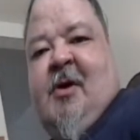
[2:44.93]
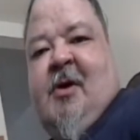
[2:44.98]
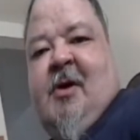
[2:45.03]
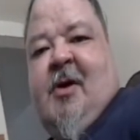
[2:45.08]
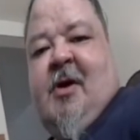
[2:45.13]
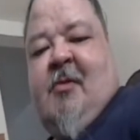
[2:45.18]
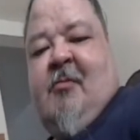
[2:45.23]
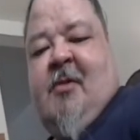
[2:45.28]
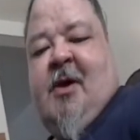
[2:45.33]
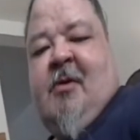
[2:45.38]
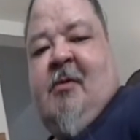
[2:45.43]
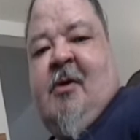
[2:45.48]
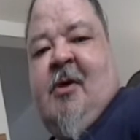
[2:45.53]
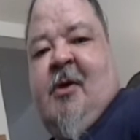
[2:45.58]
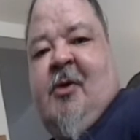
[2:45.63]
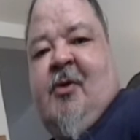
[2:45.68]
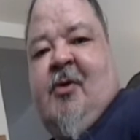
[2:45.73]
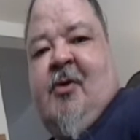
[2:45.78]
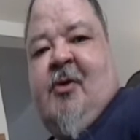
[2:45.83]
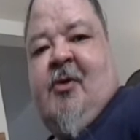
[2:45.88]
and maybe
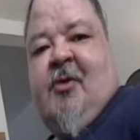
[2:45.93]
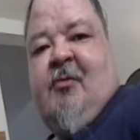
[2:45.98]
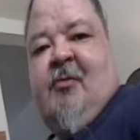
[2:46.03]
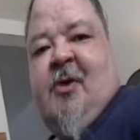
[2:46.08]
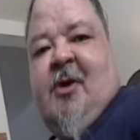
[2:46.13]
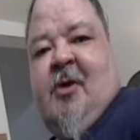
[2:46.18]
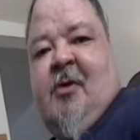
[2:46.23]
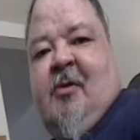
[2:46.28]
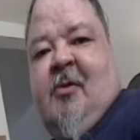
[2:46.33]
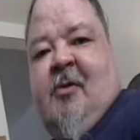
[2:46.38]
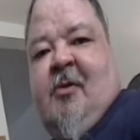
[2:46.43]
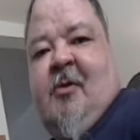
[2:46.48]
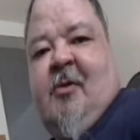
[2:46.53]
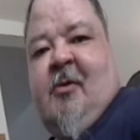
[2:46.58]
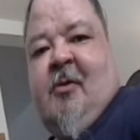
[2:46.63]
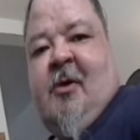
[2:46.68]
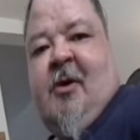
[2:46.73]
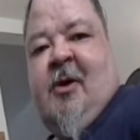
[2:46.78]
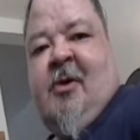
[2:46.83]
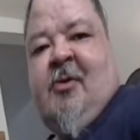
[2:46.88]
that's just me going
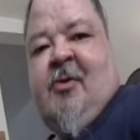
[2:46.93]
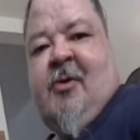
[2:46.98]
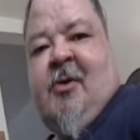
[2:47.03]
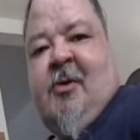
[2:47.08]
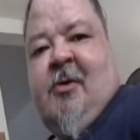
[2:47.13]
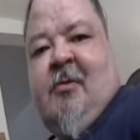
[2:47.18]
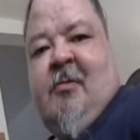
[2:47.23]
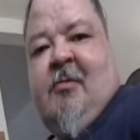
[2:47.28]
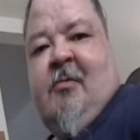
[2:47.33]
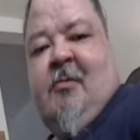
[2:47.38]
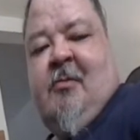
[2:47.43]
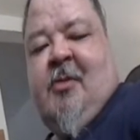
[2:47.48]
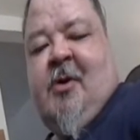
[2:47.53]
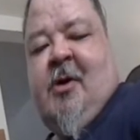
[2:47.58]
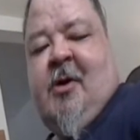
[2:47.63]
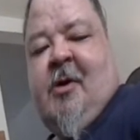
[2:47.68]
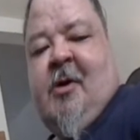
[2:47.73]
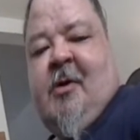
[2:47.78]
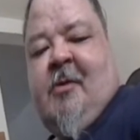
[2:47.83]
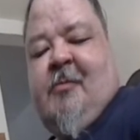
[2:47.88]
crazy.
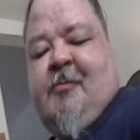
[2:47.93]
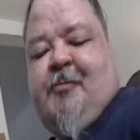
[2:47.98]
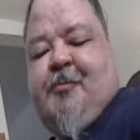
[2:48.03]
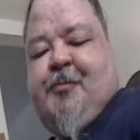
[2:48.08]
But